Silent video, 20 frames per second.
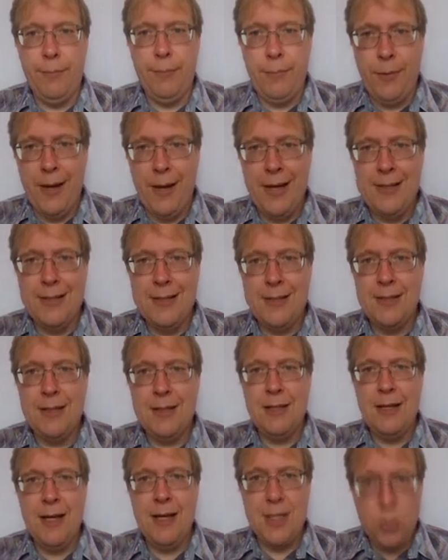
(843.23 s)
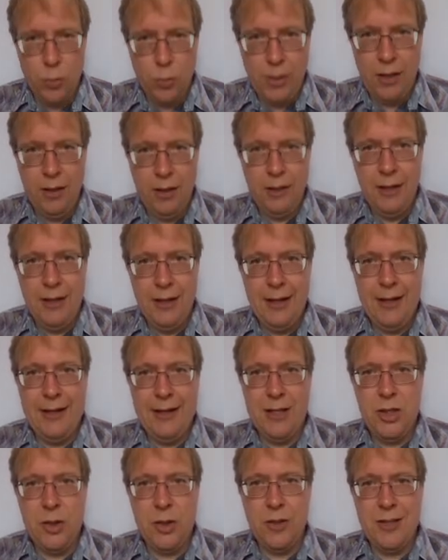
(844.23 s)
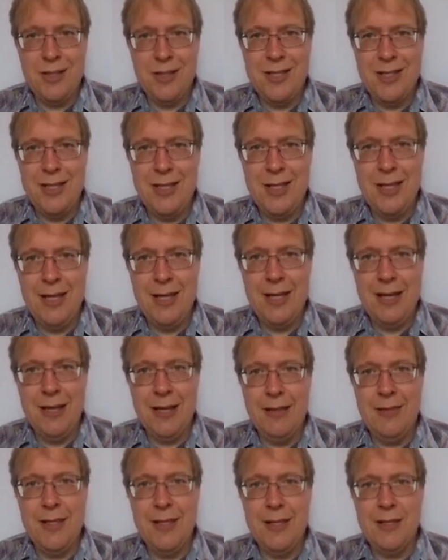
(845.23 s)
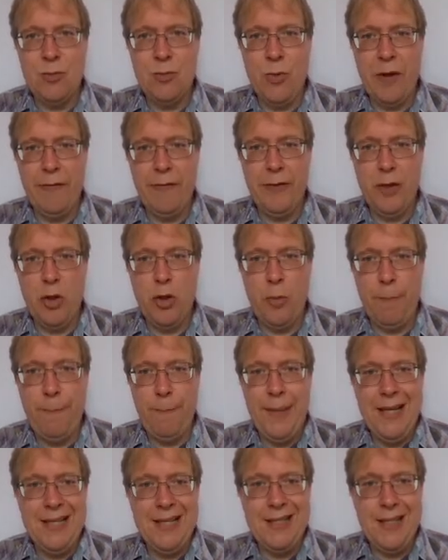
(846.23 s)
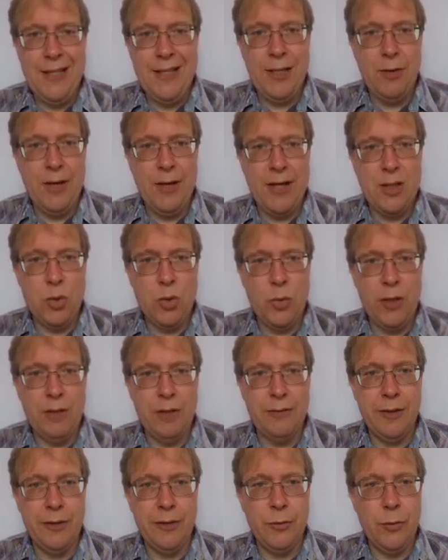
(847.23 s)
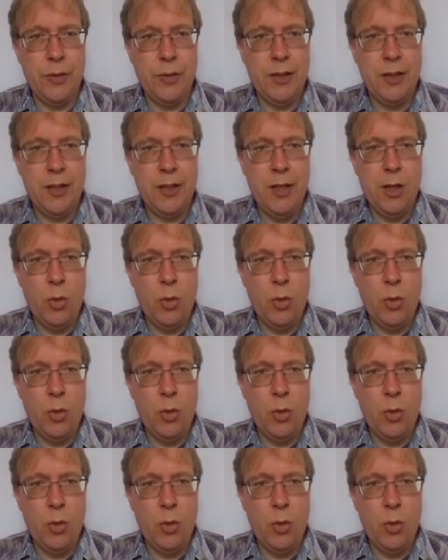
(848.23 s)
prices as well. And as you can see, this revenue peaks here at 1,200,